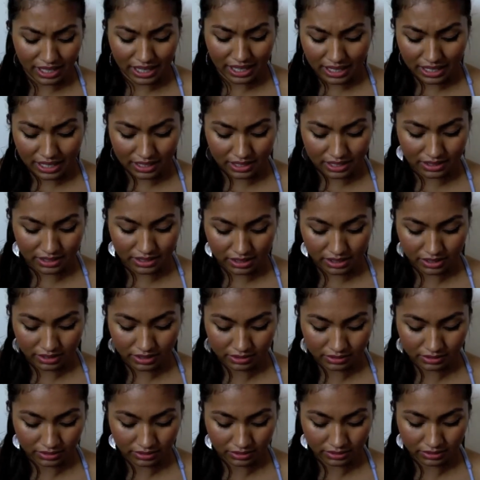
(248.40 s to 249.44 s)
And
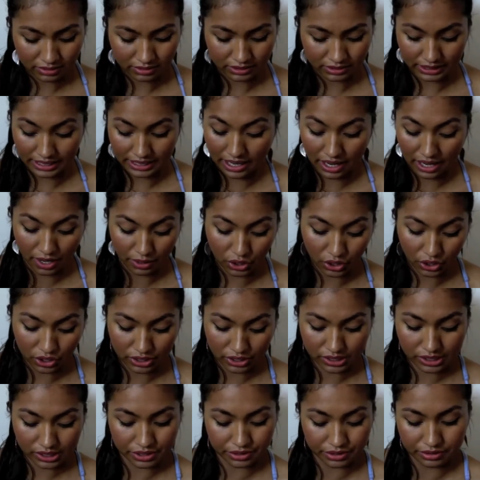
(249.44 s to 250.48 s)
yeah, I
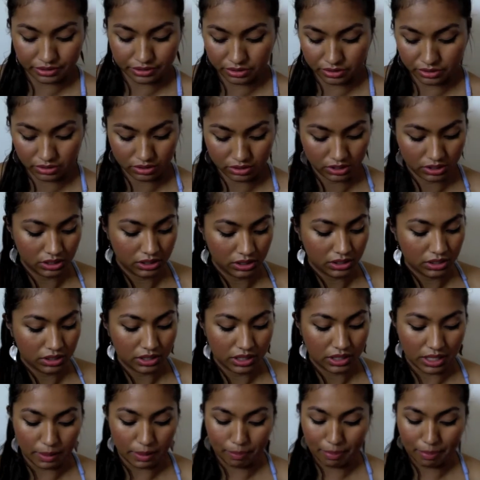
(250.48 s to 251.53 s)
got
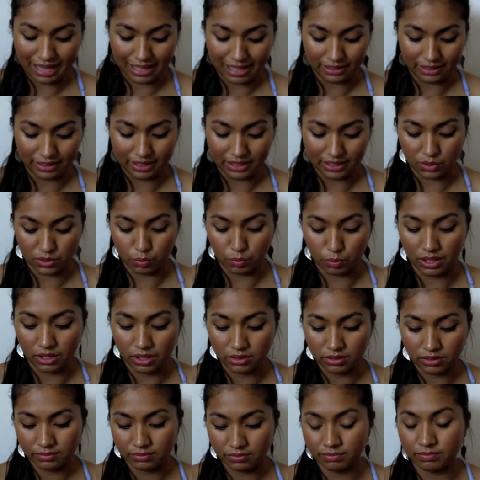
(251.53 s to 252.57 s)
a palette as
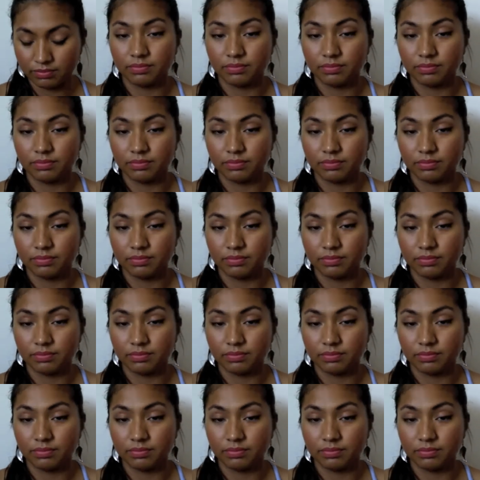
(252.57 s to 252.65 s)
well,